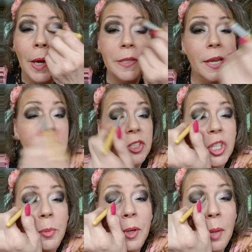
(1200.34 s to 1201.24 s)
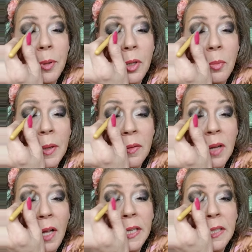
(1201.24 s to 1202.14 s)
I just like to shimmer it up a little bit
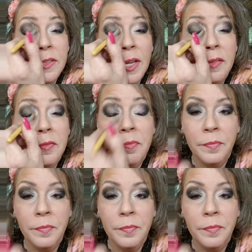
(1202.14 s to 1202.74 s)
on the inside.